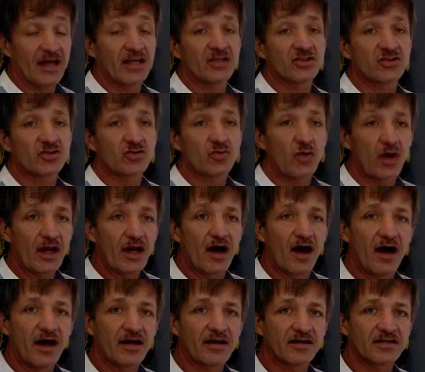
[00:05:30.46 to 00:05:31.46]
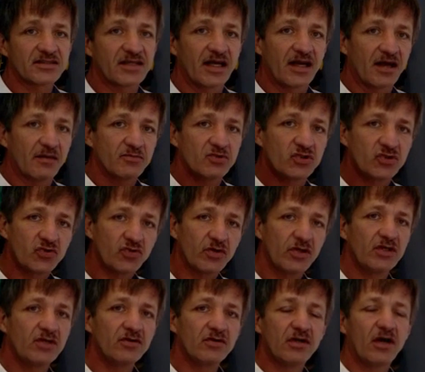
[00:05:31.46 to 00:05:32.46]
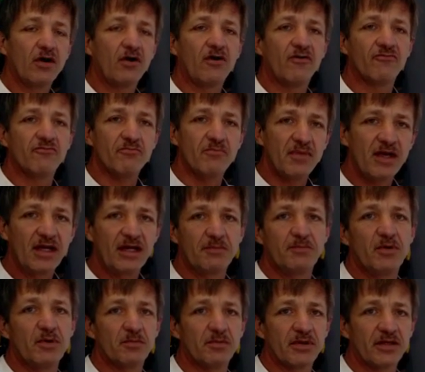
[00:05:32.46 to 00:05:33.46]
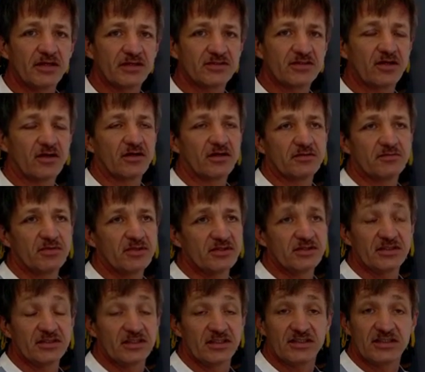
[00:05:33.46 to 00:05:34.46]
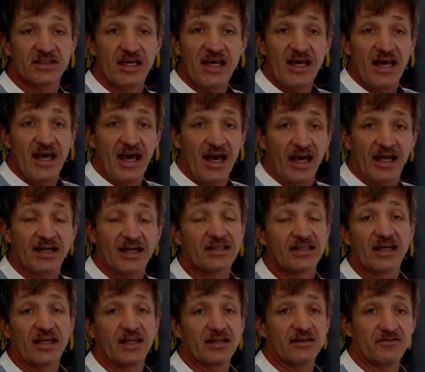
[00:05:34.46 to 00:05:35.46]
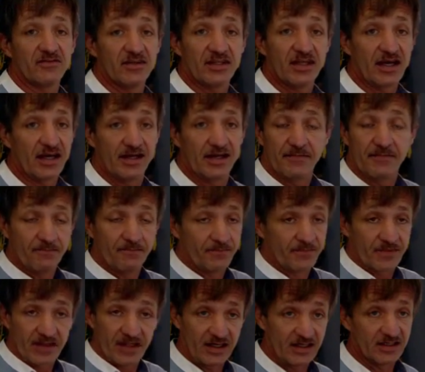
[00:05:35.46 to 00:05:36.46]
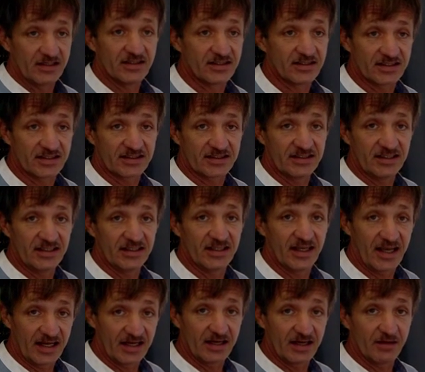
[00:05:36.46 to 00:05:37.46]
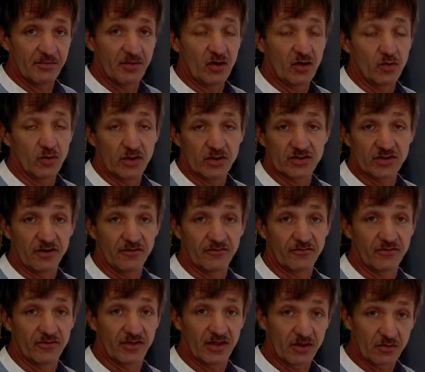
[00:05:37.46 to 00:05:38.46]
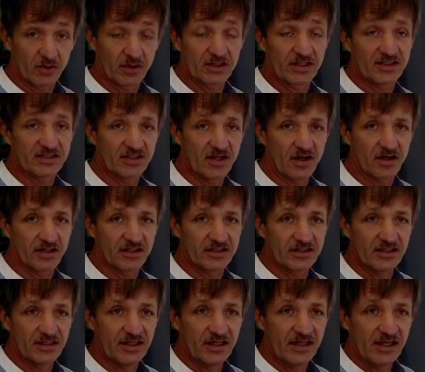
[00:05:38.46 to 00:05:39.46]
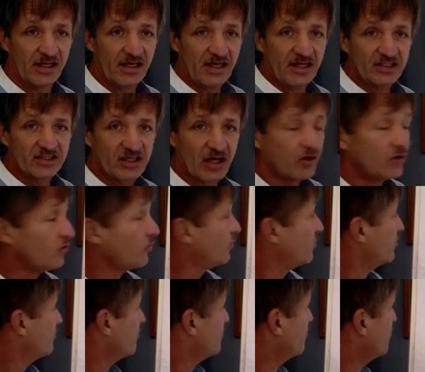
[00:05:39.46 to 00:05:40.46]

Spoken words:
And it's quite a high risk, and I'm sure you know of many people that started businesses and at the end of the day they didn't succeed. They end up being worse off than what they started. So